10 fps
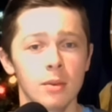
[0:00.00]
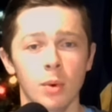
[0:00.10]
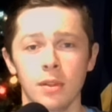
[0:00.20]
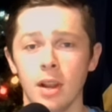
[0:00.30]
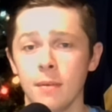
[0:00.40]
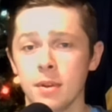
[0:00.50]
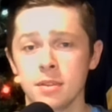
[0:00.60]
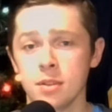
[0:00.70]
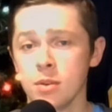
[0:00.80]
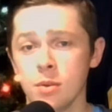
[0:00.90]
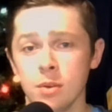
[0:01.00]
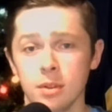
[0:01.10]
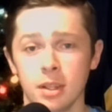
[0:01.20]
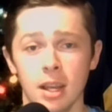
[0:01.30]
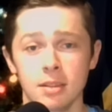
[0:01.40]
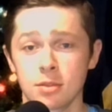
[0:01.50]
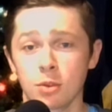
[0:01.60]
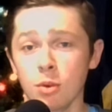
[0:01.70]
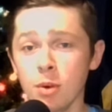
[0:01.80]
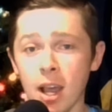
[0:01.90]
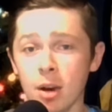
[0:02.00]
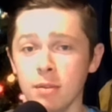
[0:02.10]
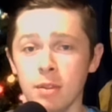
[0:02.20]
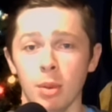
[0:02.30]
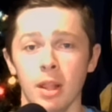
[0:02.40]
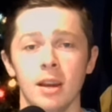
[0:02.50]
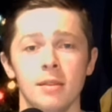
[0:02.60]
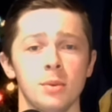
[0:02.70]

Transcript: whether FSU got screwed out of the playoffs.